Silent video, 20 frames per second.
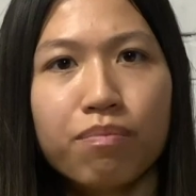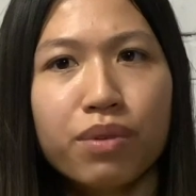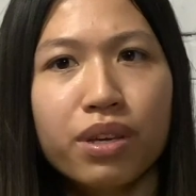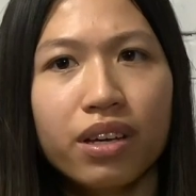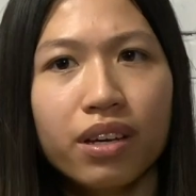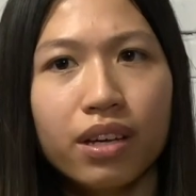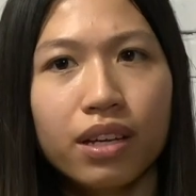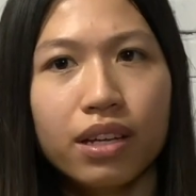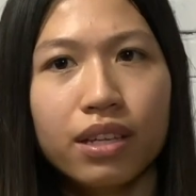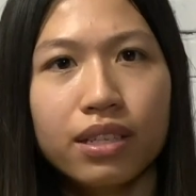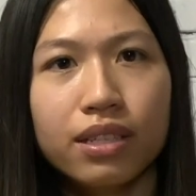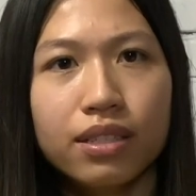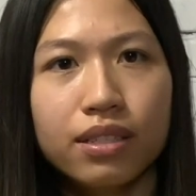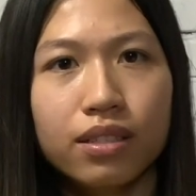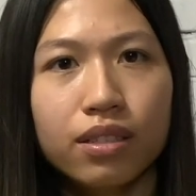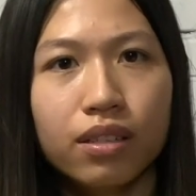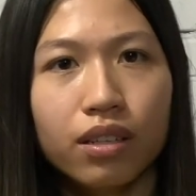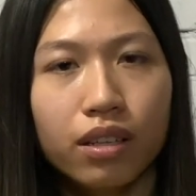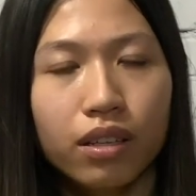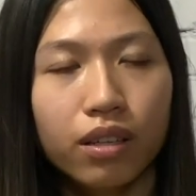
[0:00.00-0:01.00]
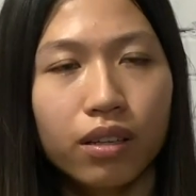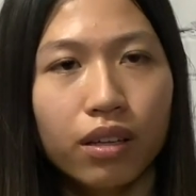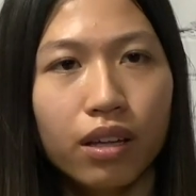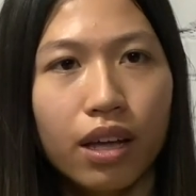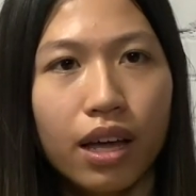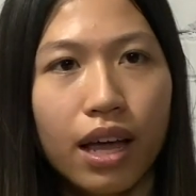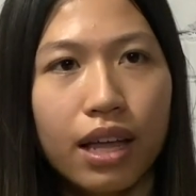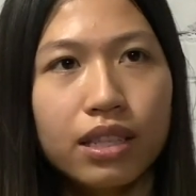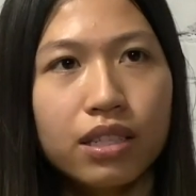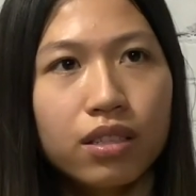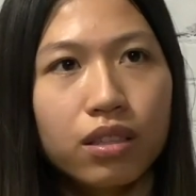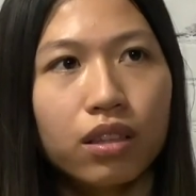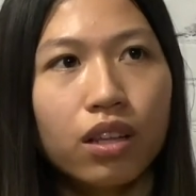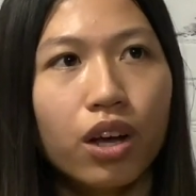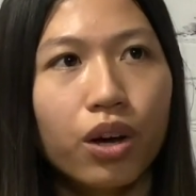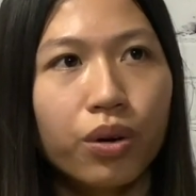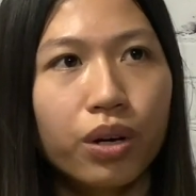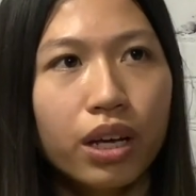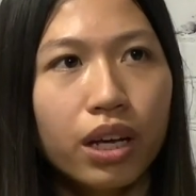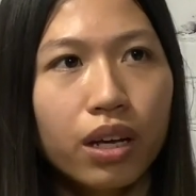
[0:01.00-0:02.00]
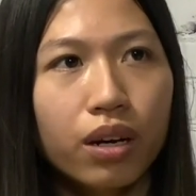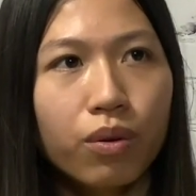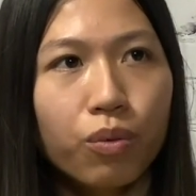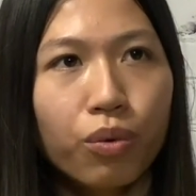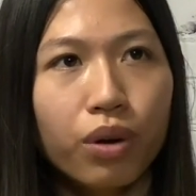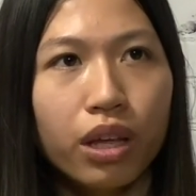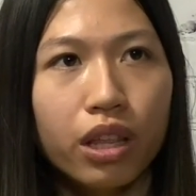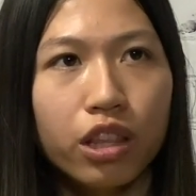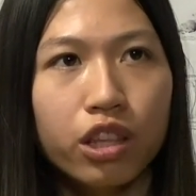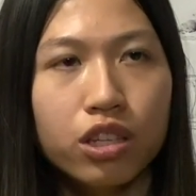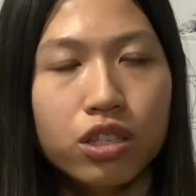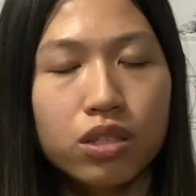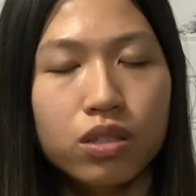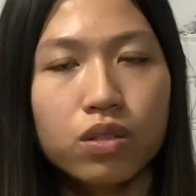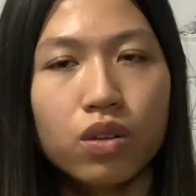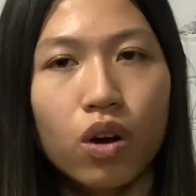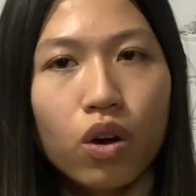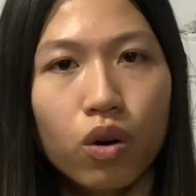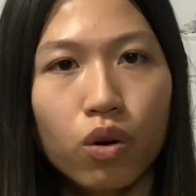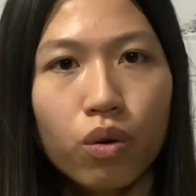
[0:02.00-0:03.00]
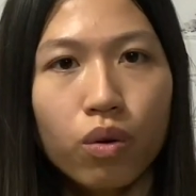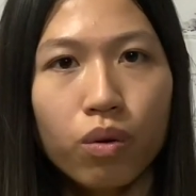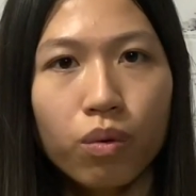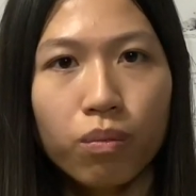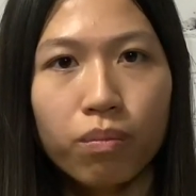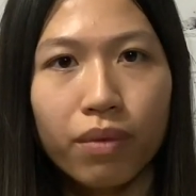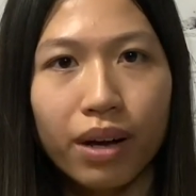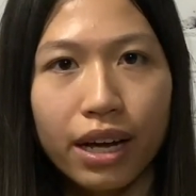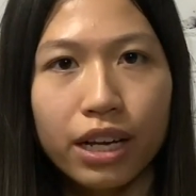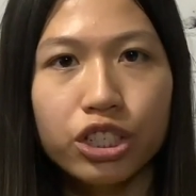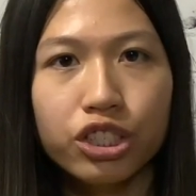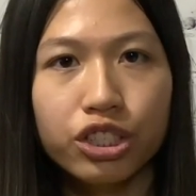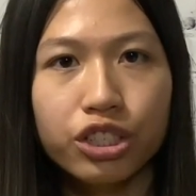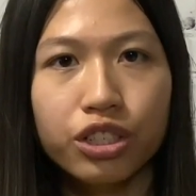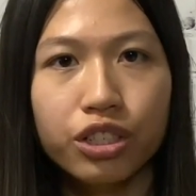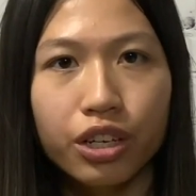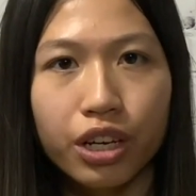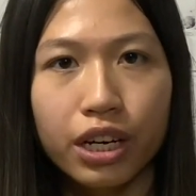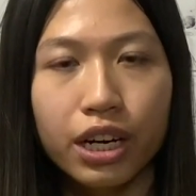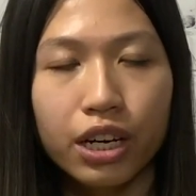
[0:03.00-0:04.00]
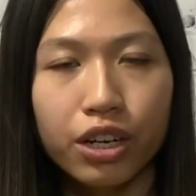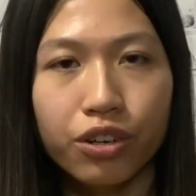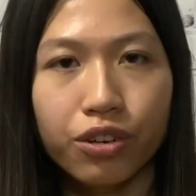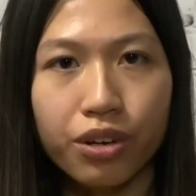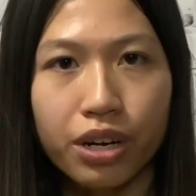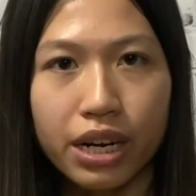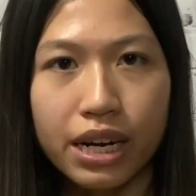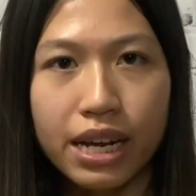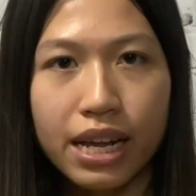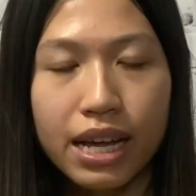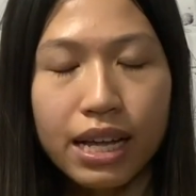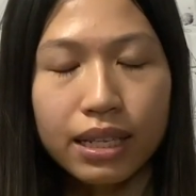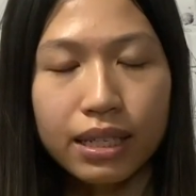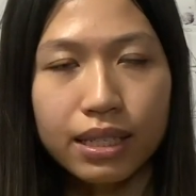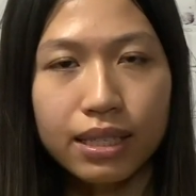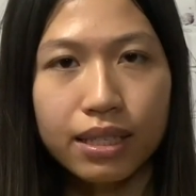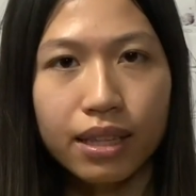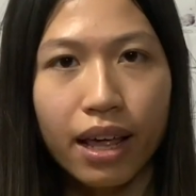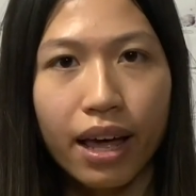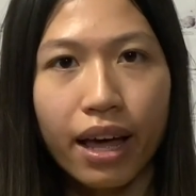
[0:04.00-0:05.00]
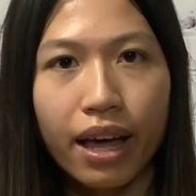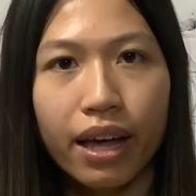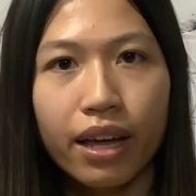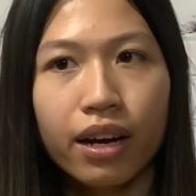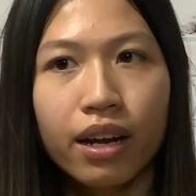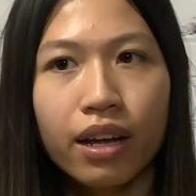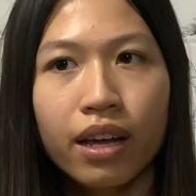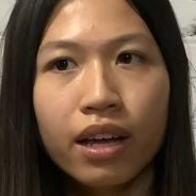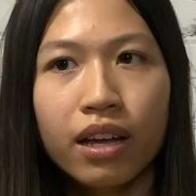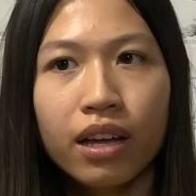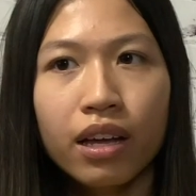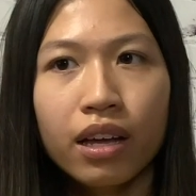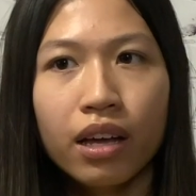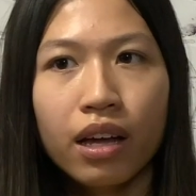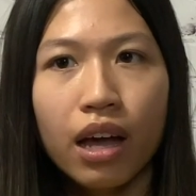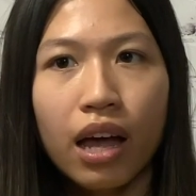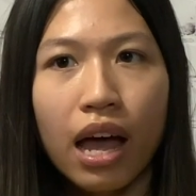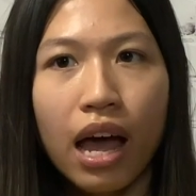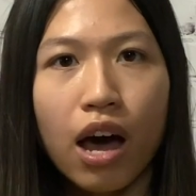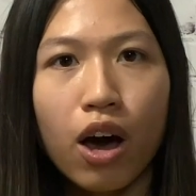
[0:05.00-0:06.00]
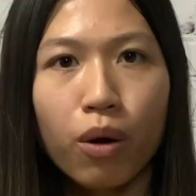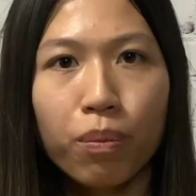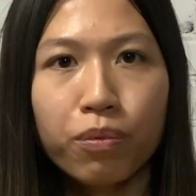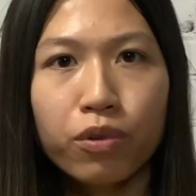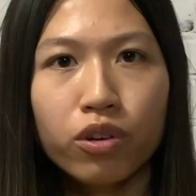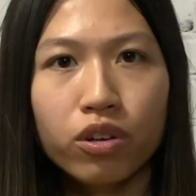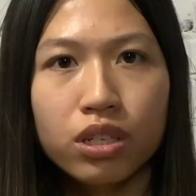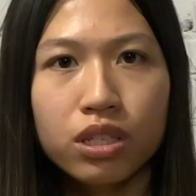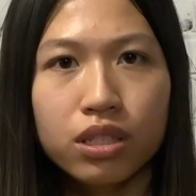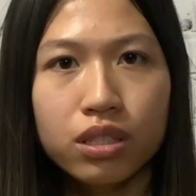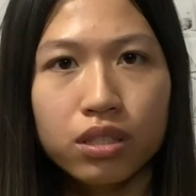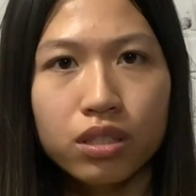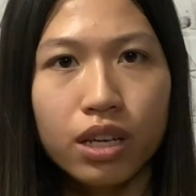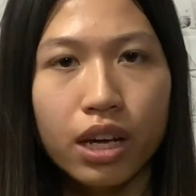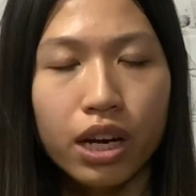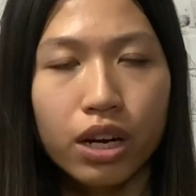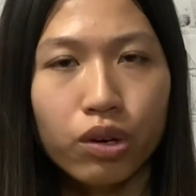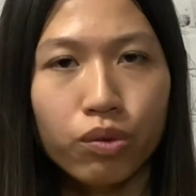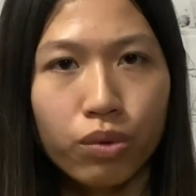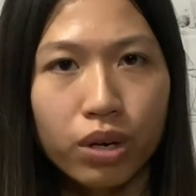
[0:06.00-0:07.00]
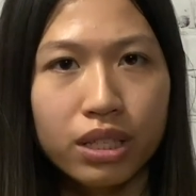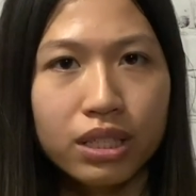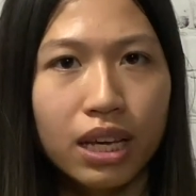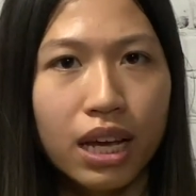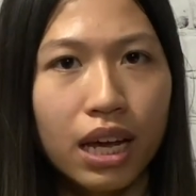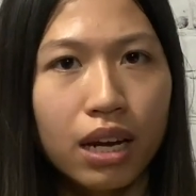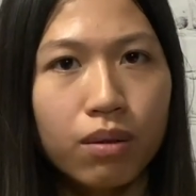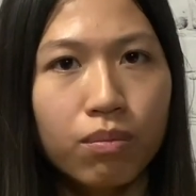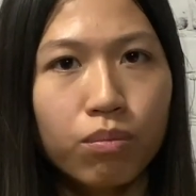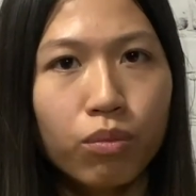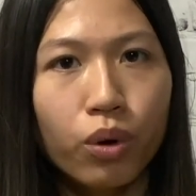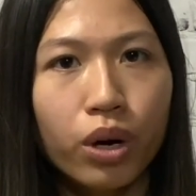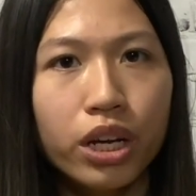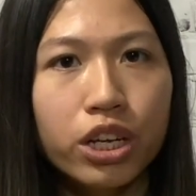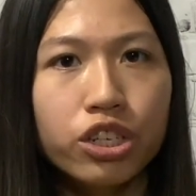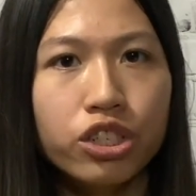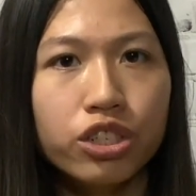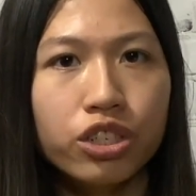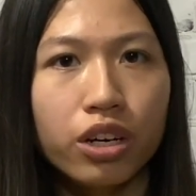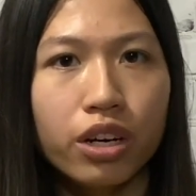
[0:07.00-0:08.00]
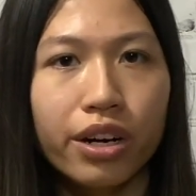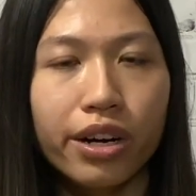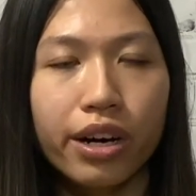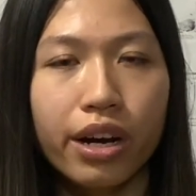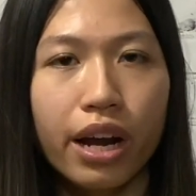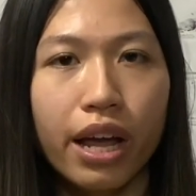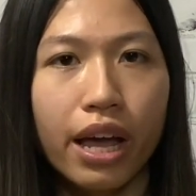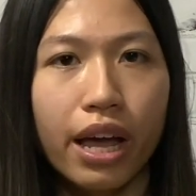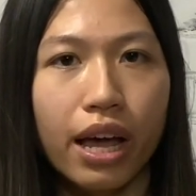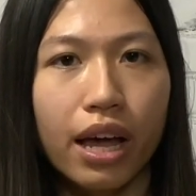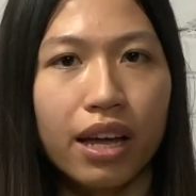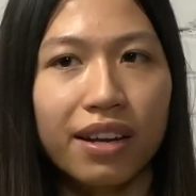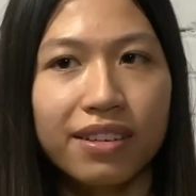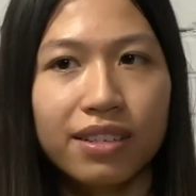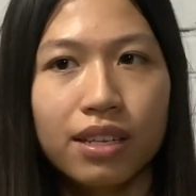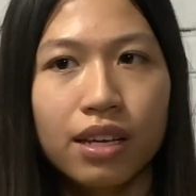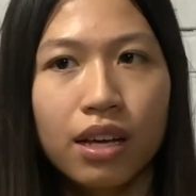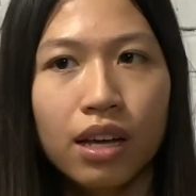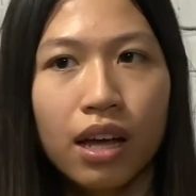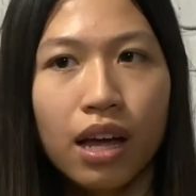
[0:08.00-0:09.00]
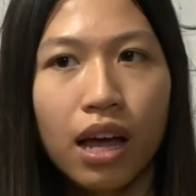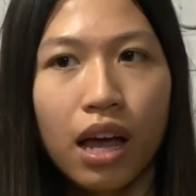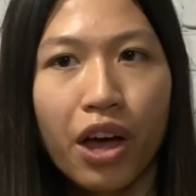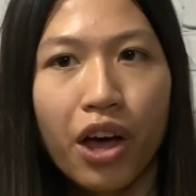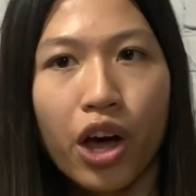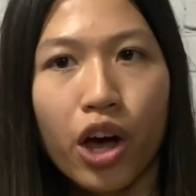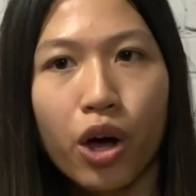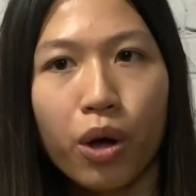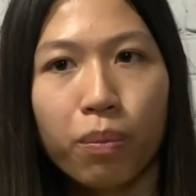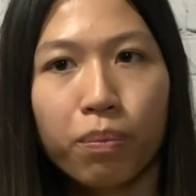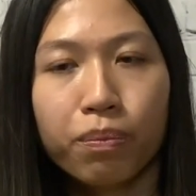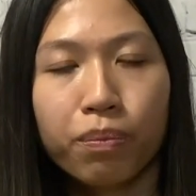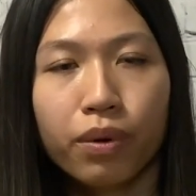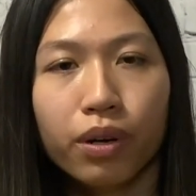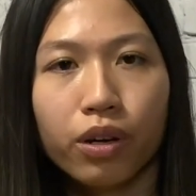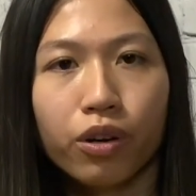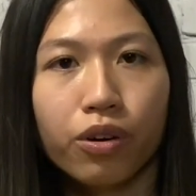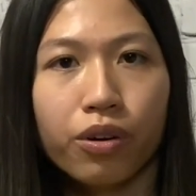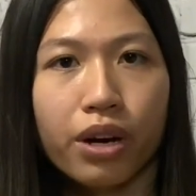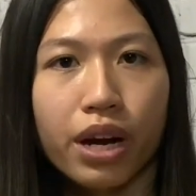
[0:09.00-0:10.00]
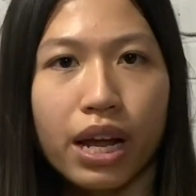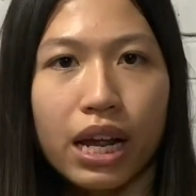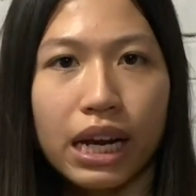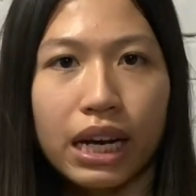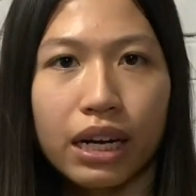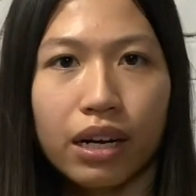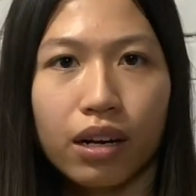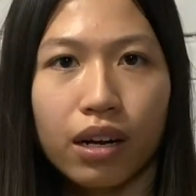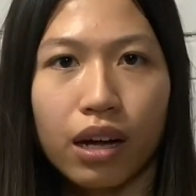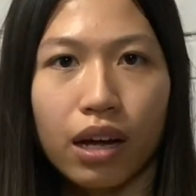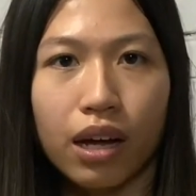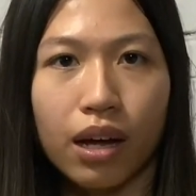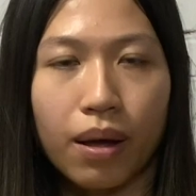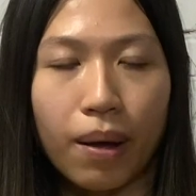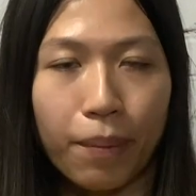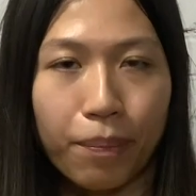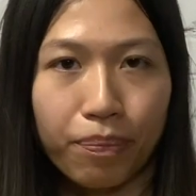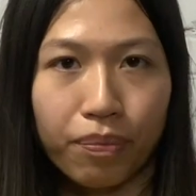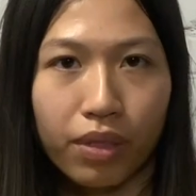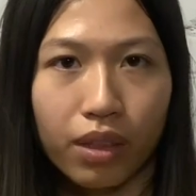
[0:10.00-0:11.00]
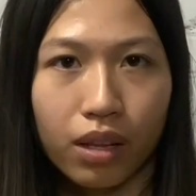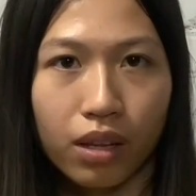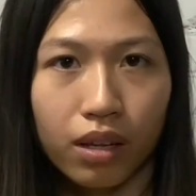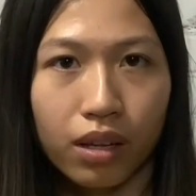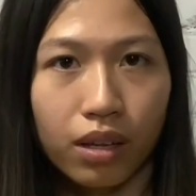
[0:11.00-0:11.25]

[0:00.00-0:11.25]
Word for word: because it's loaded with so much good ingredients that help your skin retain moisture and help create um,